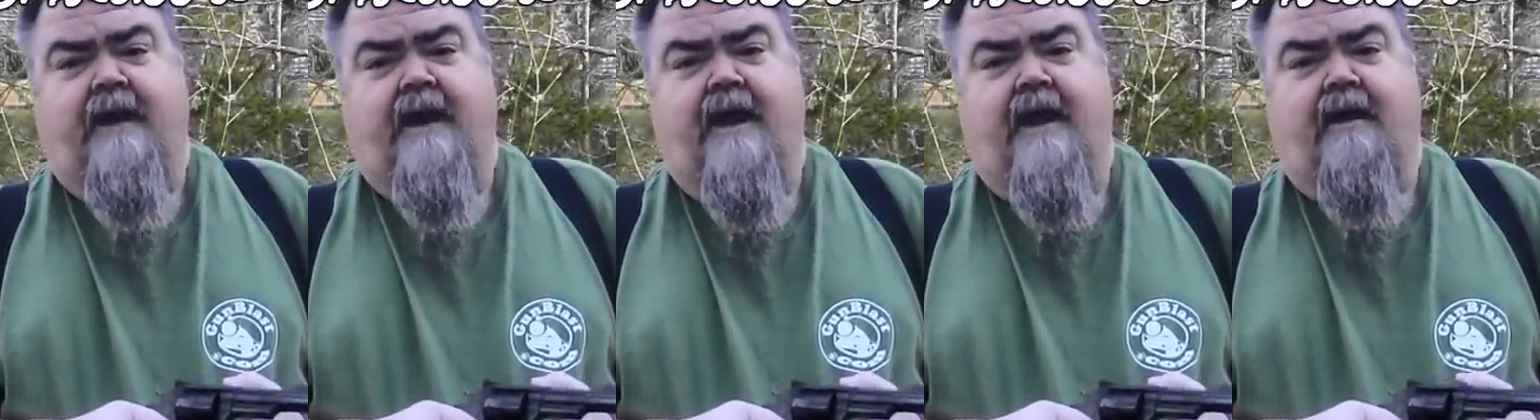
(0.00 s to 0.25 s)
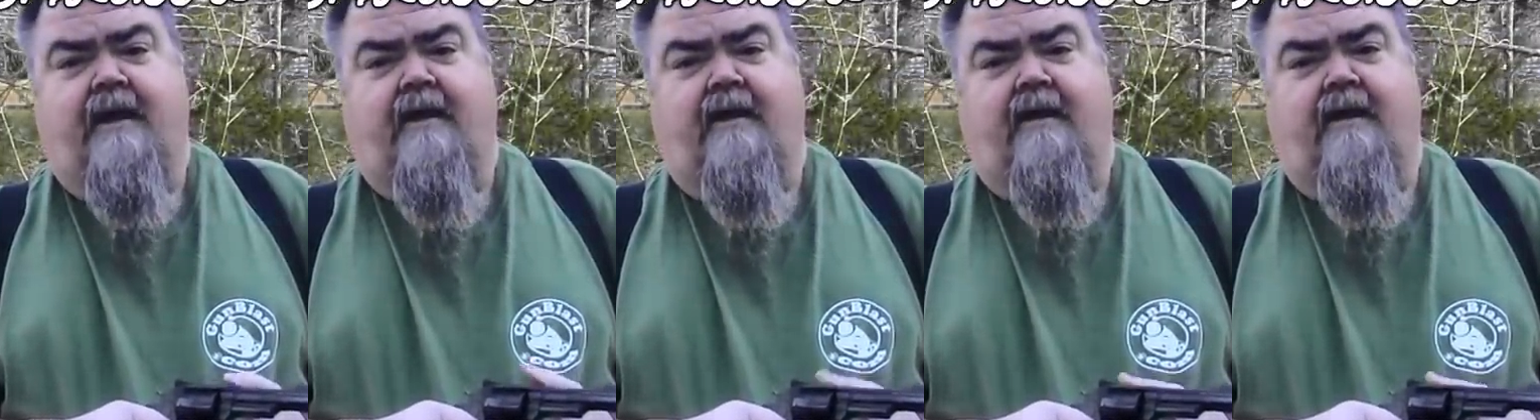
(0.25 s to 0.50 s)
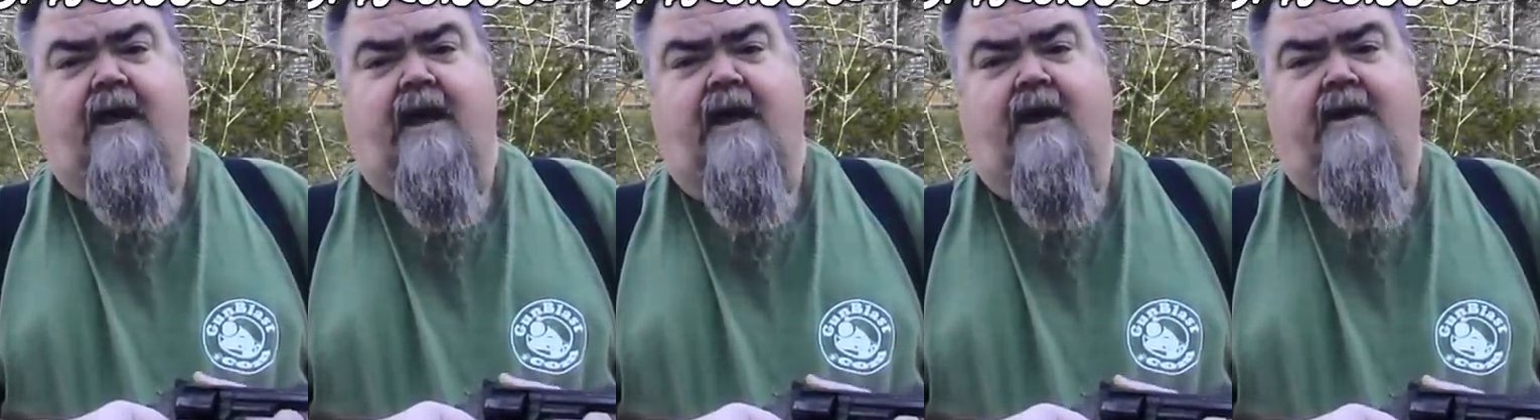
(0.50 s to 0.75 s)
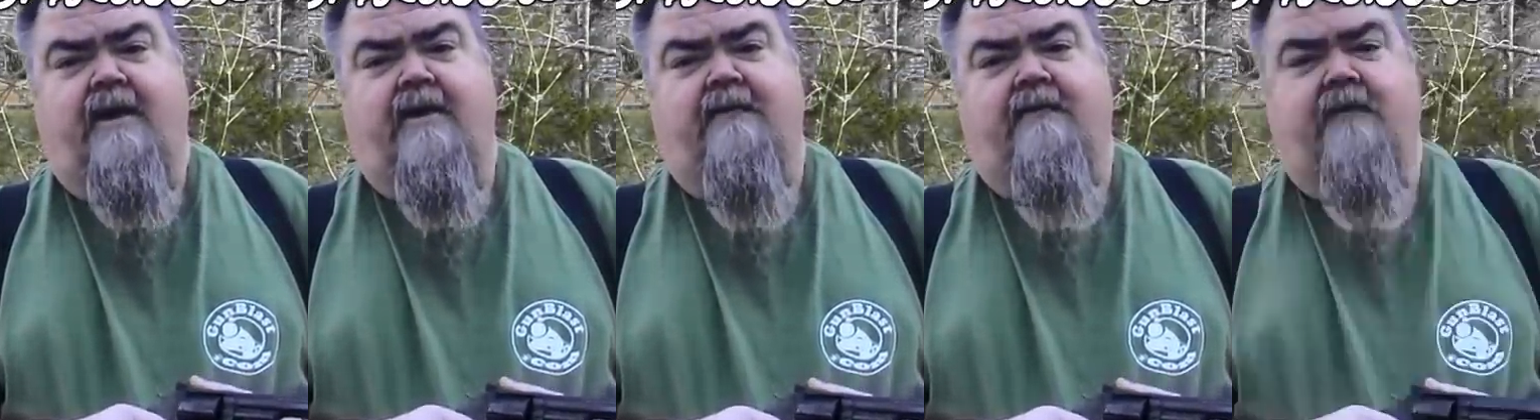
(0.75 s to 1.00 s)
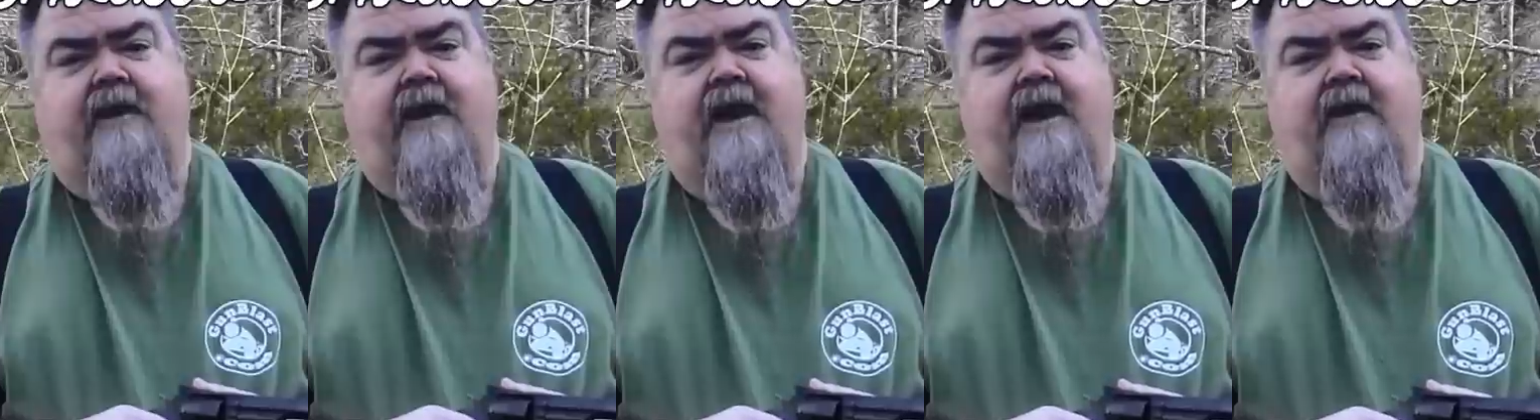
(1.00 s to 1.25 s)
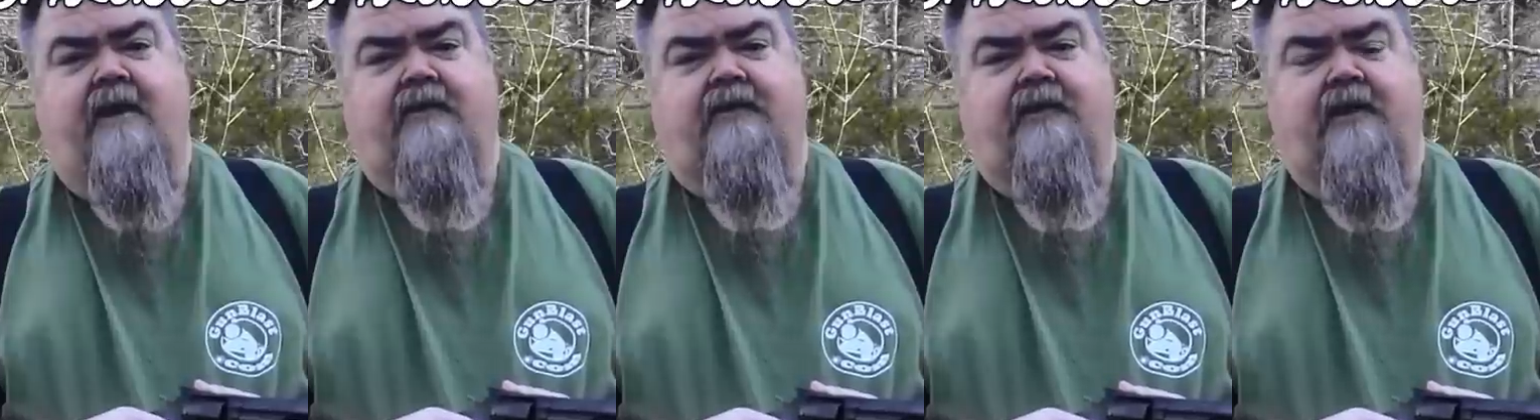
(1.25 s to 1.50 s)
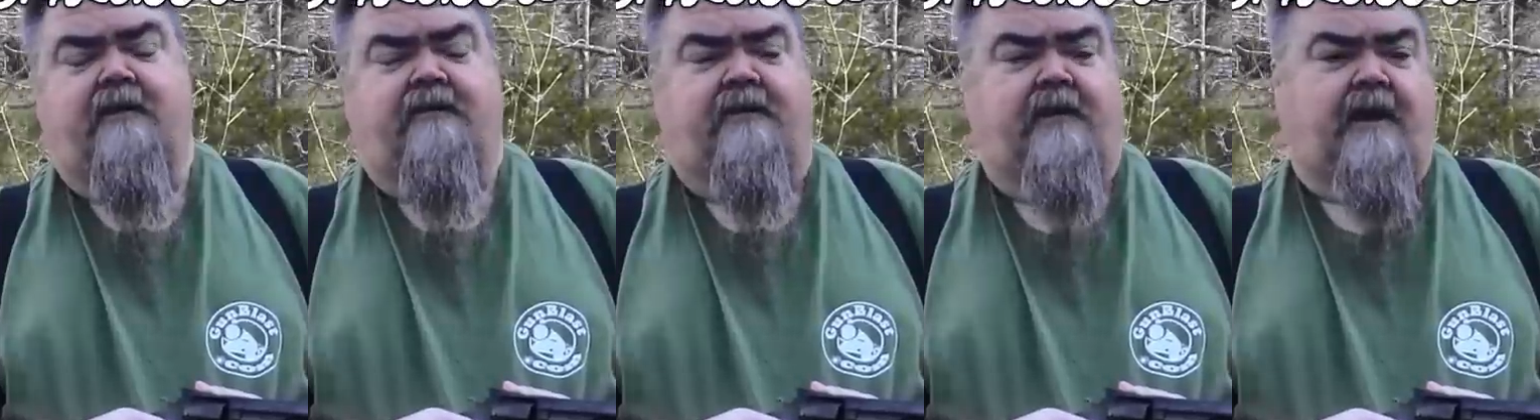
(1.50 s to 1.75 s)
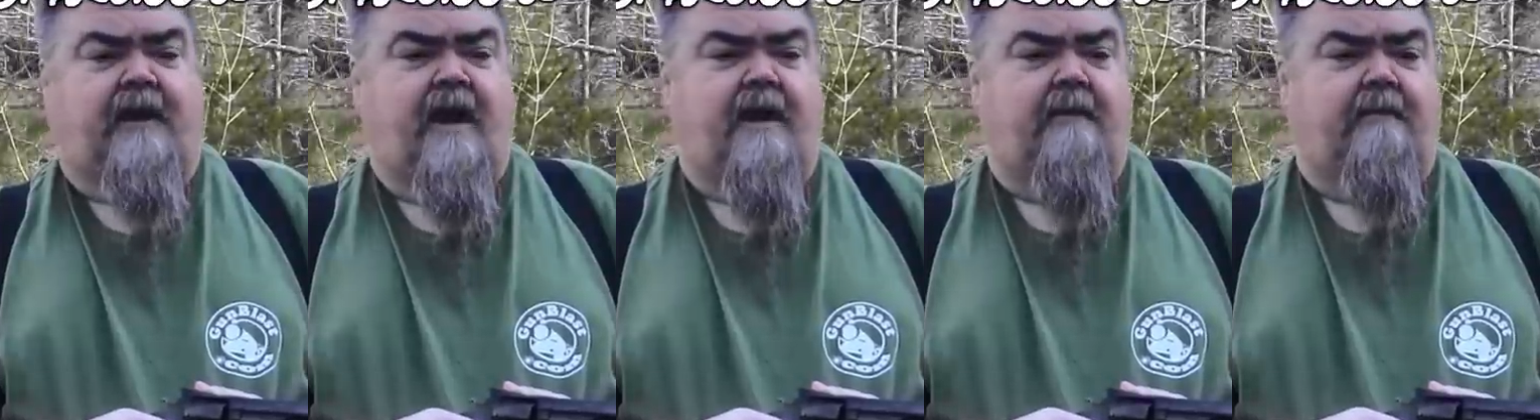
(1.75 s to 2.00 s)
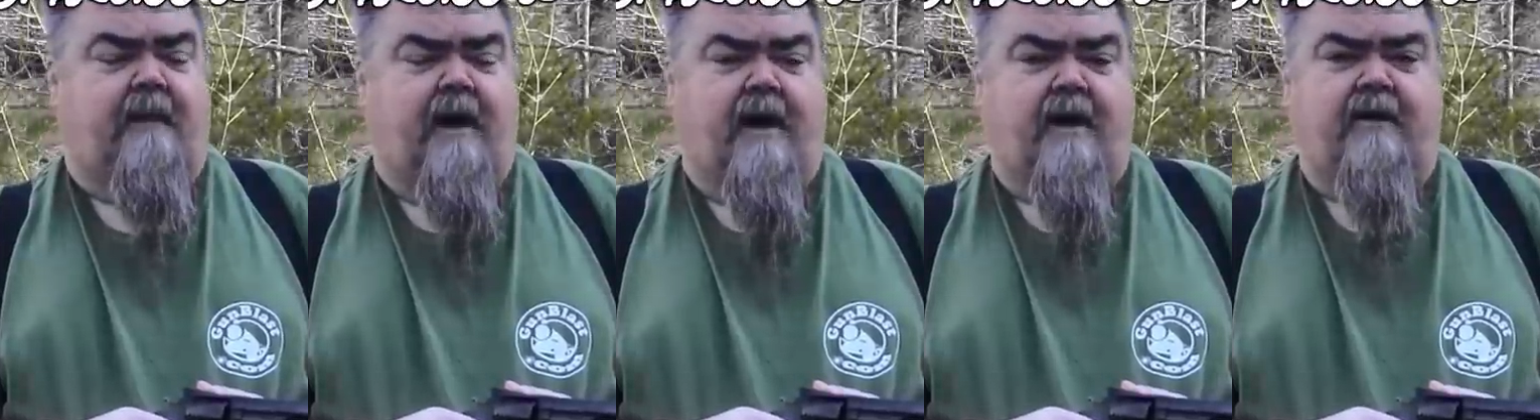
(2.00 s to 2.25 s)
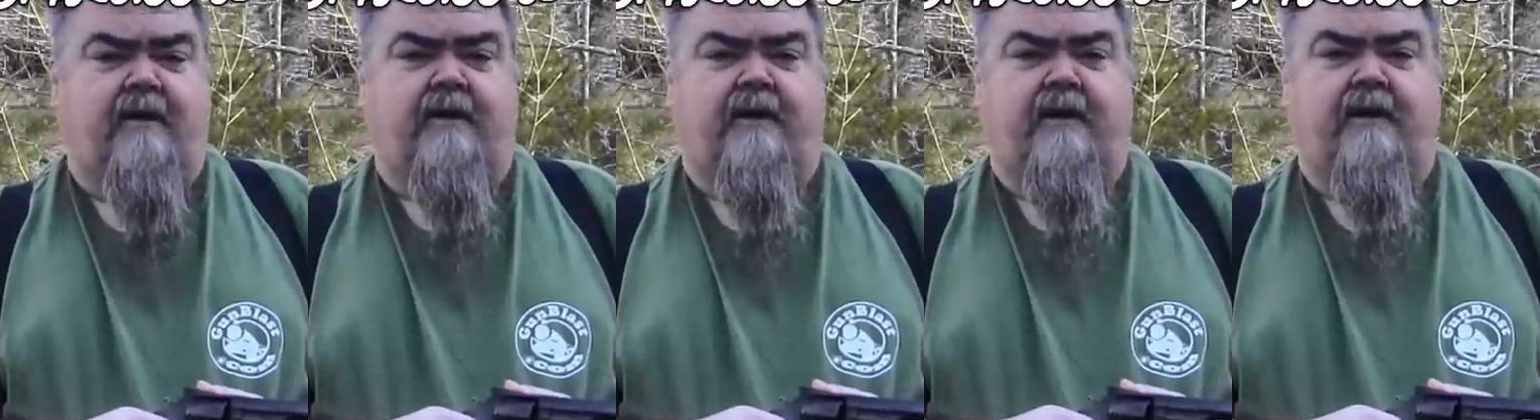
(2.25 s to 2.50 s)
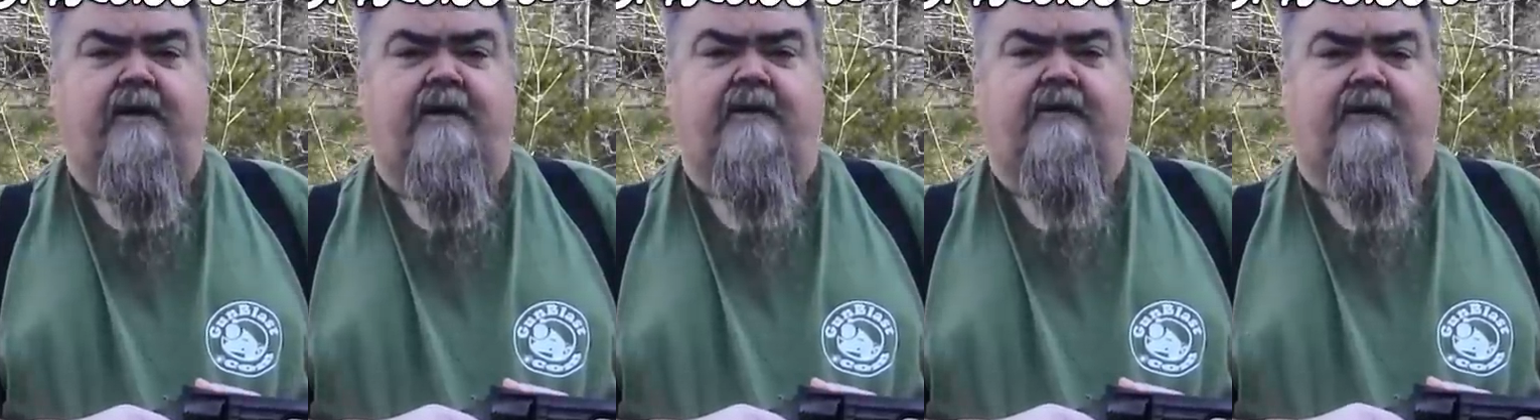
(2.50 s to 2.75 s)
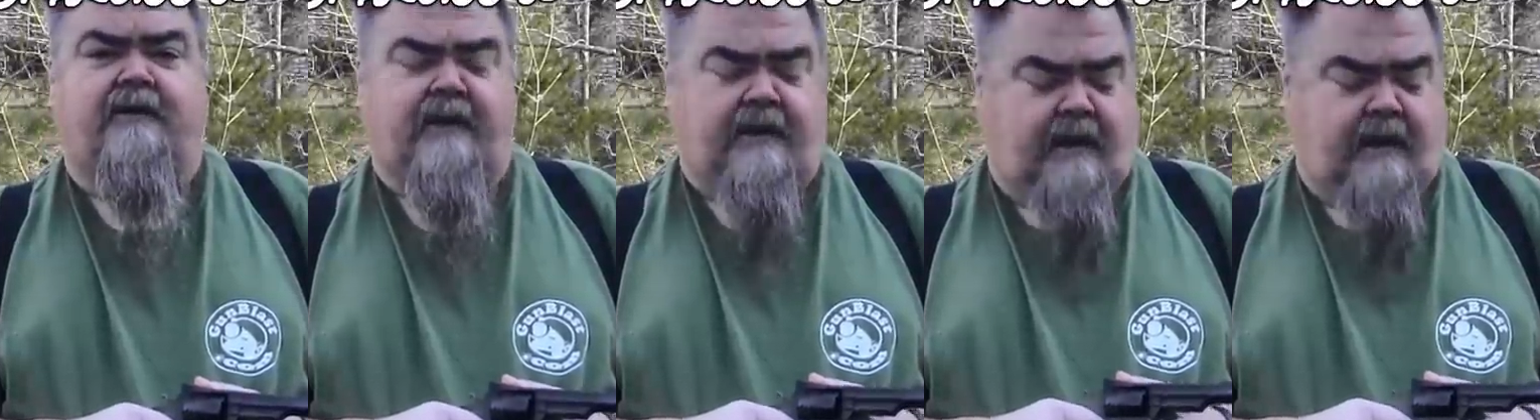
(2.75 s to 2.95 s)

They got a, a, lot of different kind of stuff. They got modern guns.